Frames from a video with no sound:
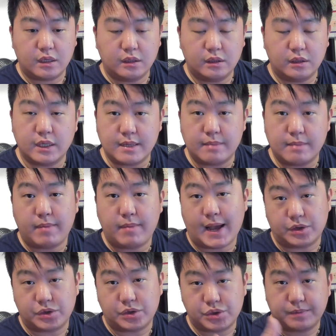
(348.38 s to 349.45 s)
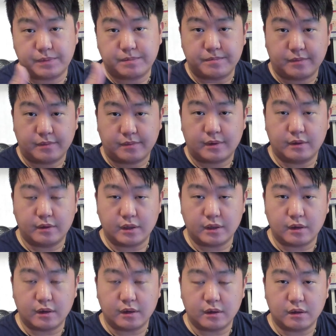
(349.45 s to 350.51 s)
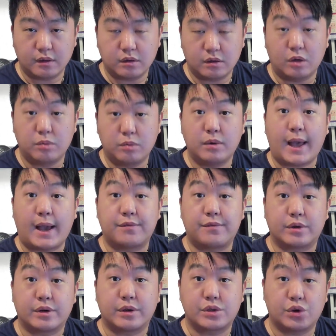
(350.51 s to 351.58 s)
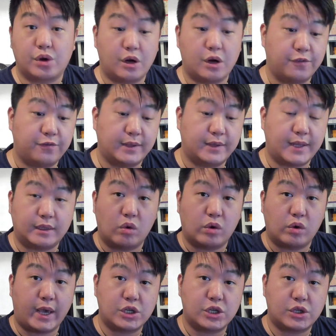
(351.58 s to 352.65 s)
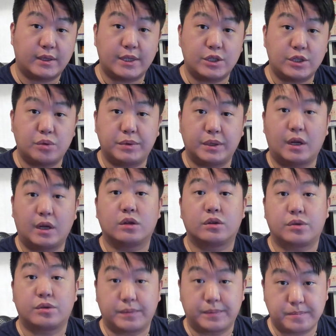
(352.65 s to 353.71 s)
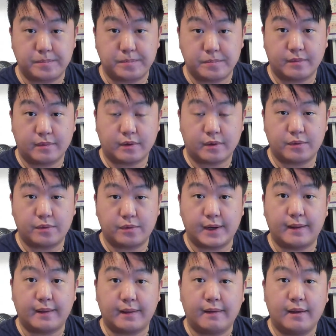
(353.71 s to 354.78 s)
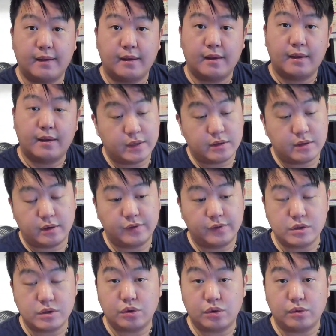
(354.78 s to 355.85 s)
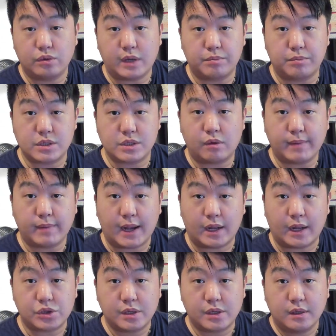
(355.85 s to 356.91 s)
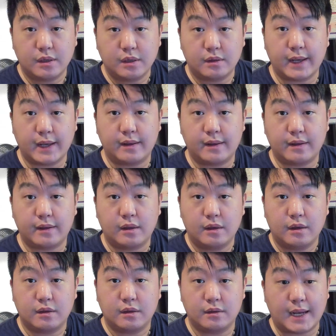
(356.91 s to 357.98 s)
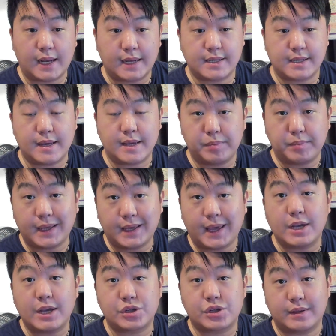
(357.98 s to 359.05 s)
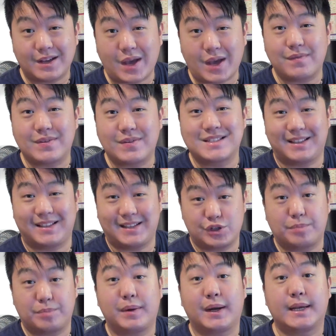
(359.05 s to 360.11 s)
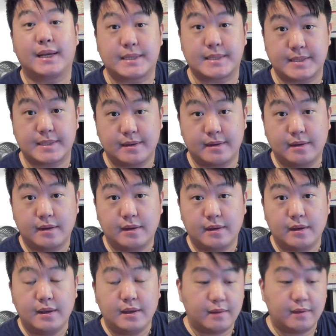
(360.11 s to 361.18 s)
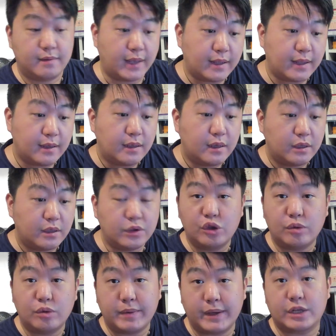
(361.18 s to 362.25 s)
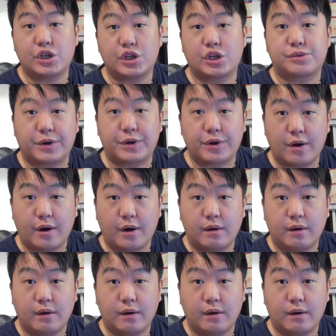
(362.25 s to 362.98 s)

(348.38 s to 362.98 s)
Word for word: does it match the global average of that location that you belong to, right? If those two numbers don't match, then that's an implication that you have a selection bias. Then you need to make a judgment call,